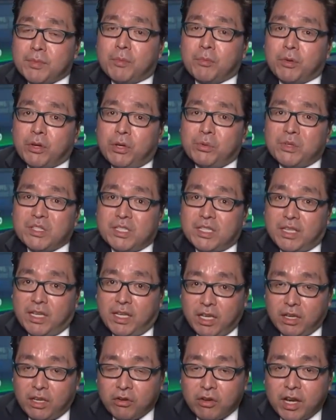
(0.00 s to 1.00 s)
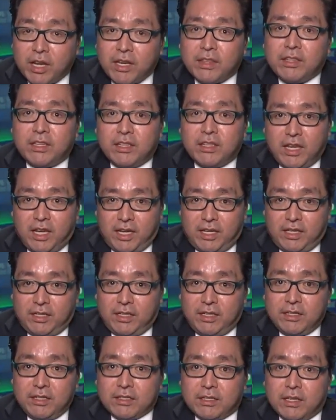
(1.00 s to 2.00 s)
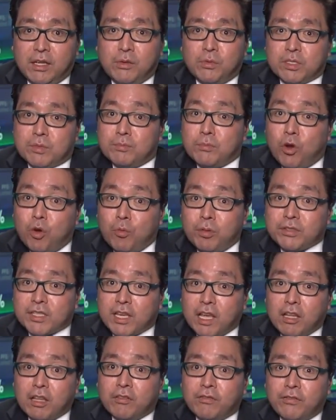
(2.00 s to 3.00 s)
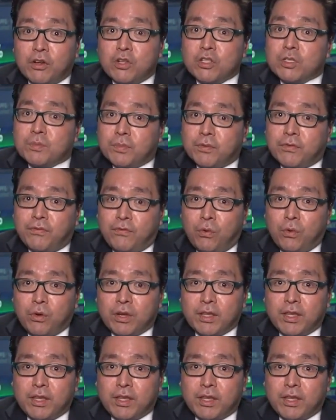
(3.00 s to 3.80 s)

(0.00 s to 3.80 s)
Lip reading: Remember, it was the internet in the 90s, it was mobile telephones before